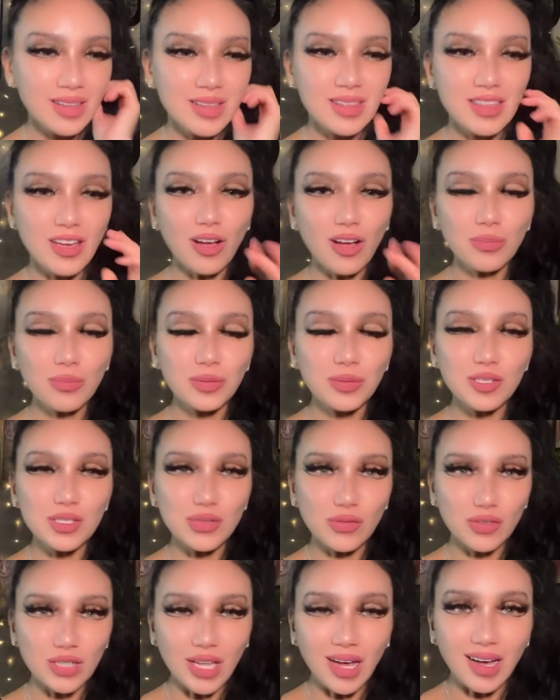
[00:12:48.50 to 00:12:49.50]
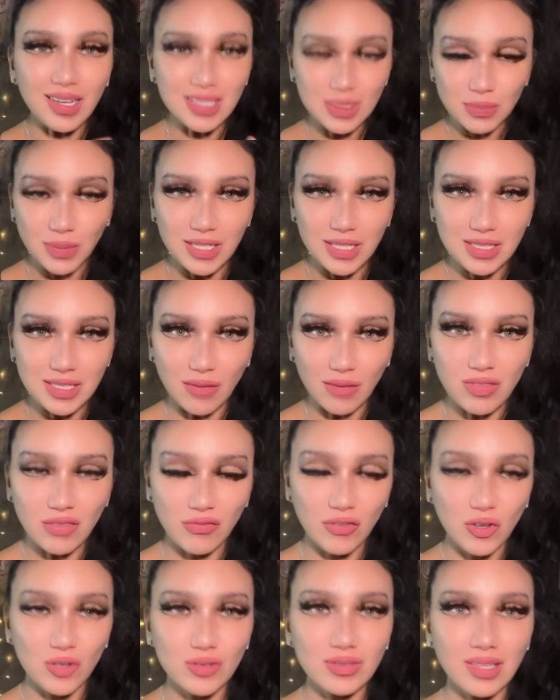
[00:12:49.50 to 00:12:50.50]
There are beautiful aspects of the
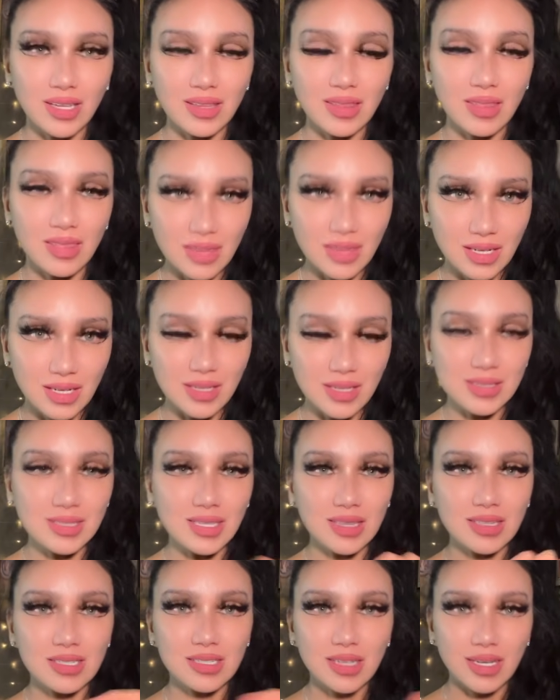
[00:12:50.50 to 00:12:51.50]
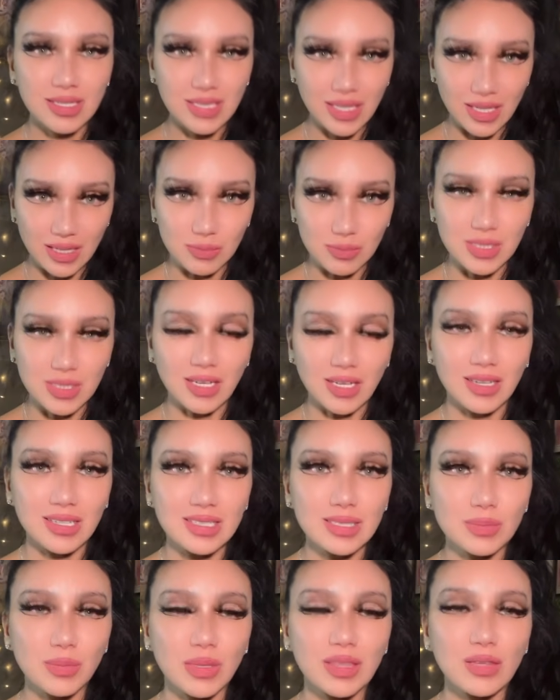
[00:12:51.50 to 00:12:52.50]
phone, like the thinness and the titanium
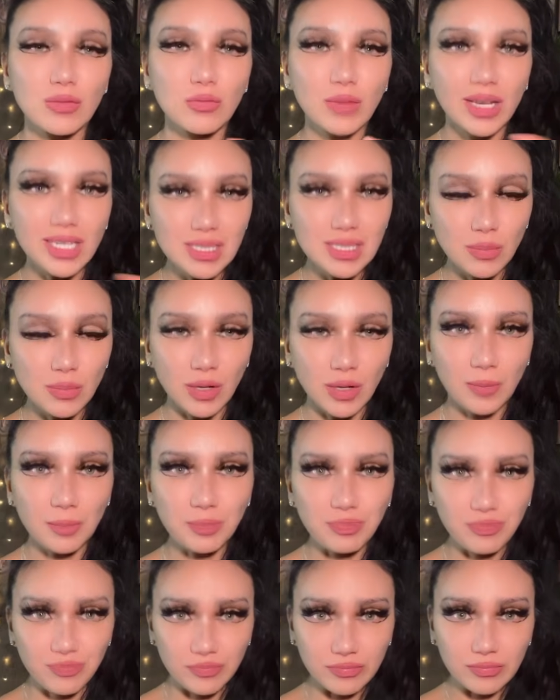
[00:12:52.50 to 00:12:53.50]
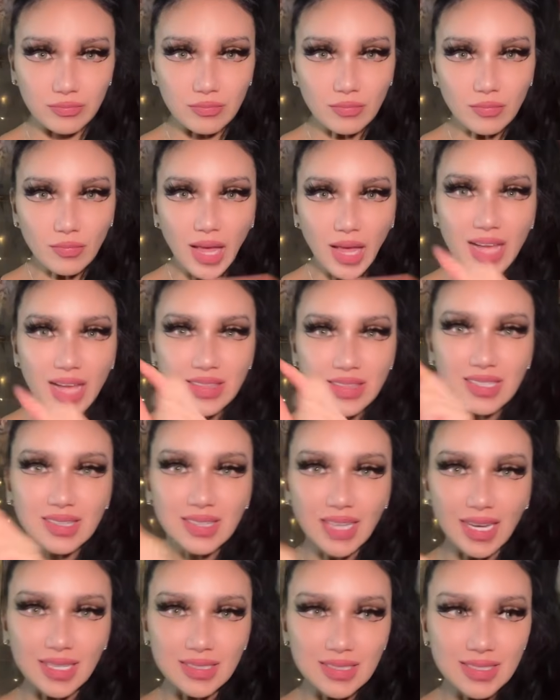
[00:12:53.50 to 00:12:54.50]
sides, but the raised bump and the
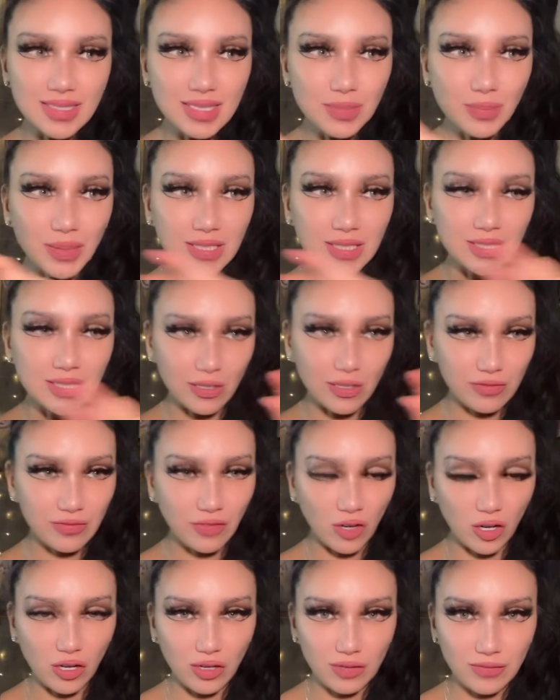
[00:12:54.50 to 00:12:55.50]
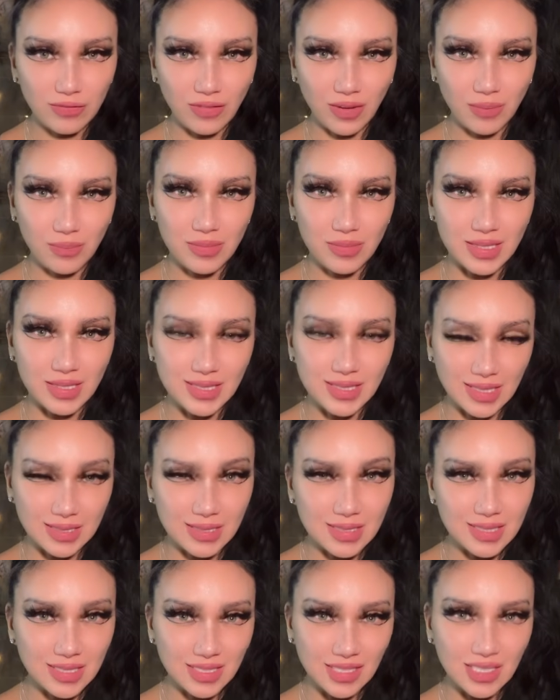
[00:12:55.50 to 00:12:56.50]
lens being so far from the
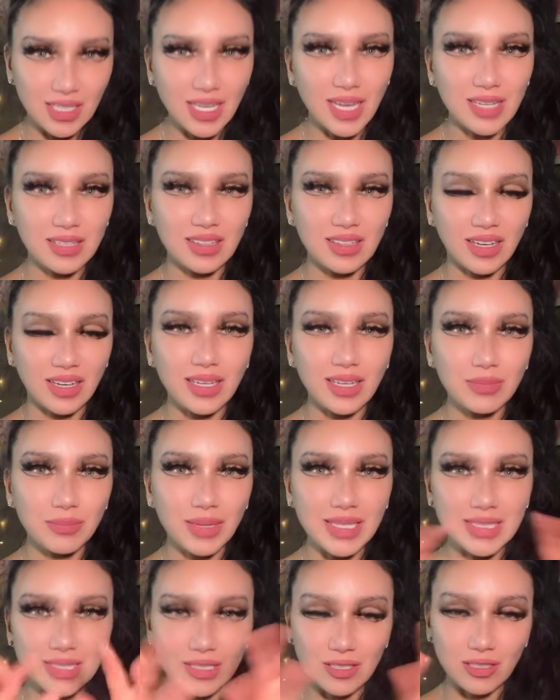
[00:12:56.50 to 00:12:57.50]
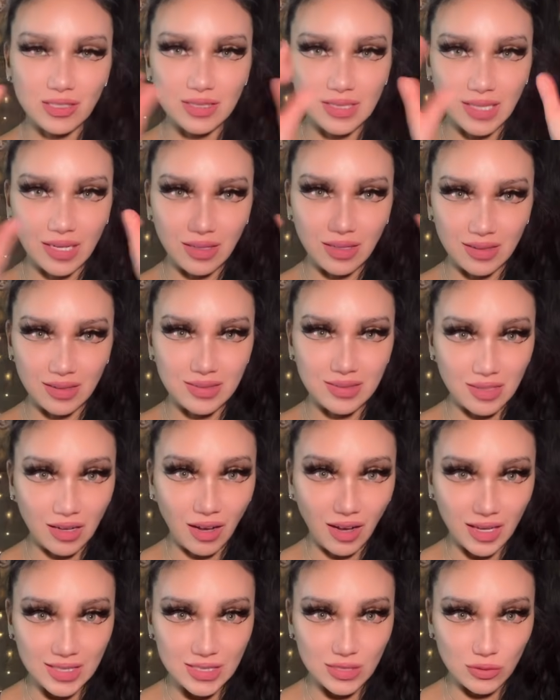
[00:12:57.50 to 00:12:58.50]
sensor and light makes it look like its
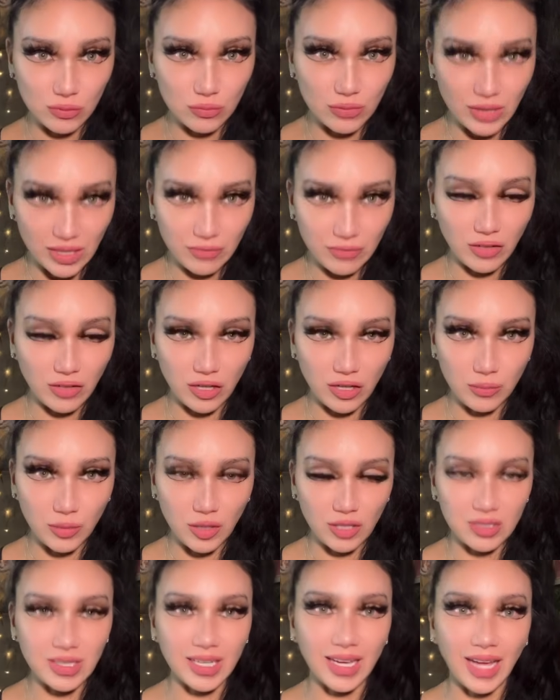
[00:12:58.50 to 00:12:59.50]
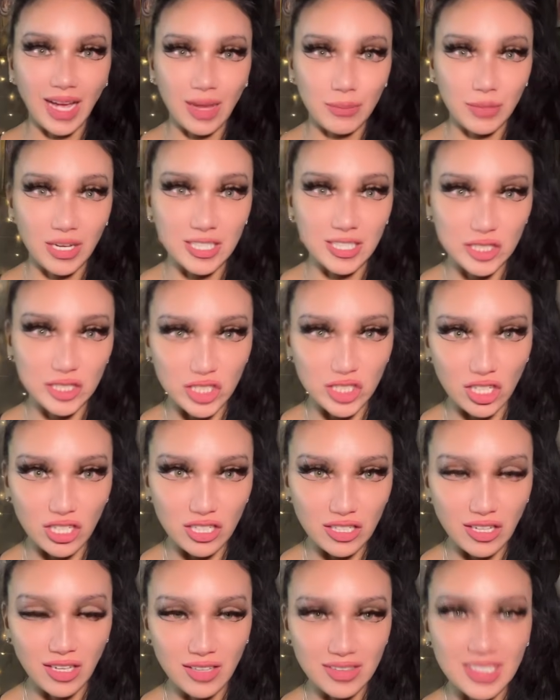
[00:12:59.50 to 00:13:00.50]
eyes are really far apart, like hammerhead
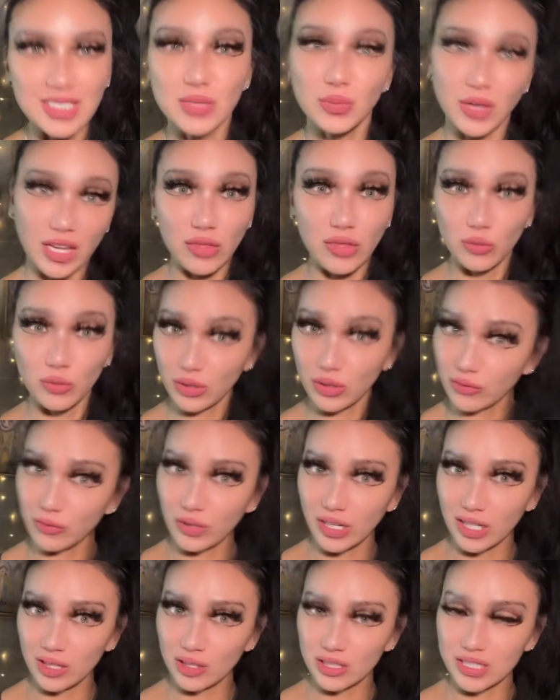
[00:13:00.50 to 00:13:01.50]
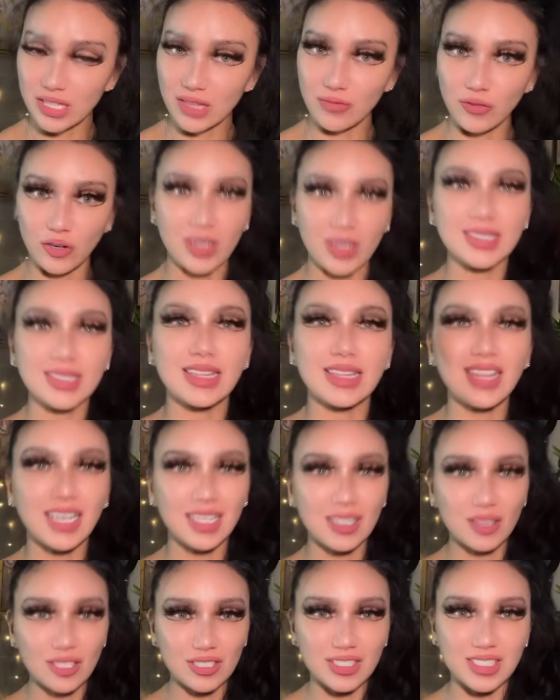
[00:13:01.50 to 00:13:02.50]
shark. That's what I thought of when I looked at the phone. I said,
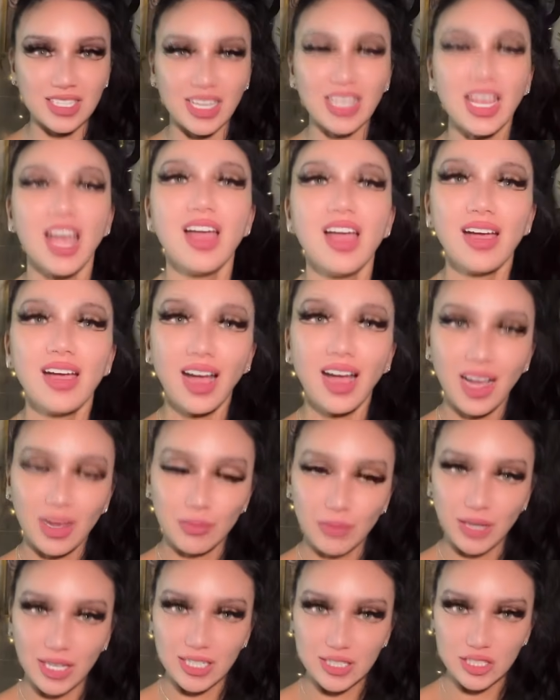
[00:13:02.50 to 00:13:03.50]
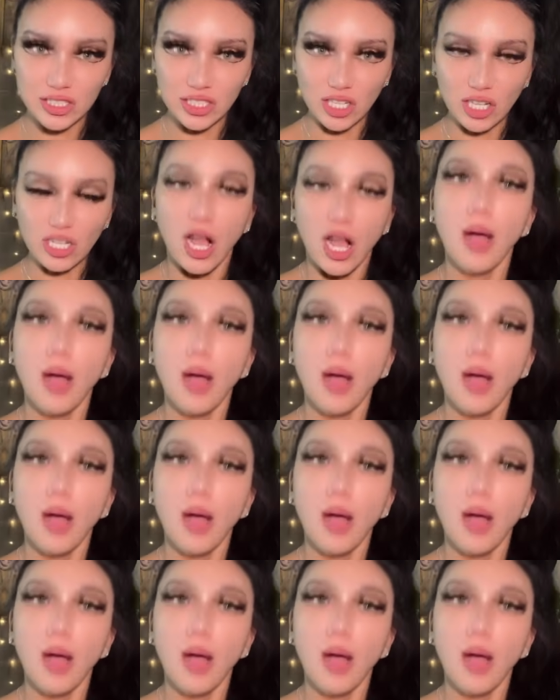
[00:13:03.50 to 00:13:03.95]
that looks like a hammerhead shark.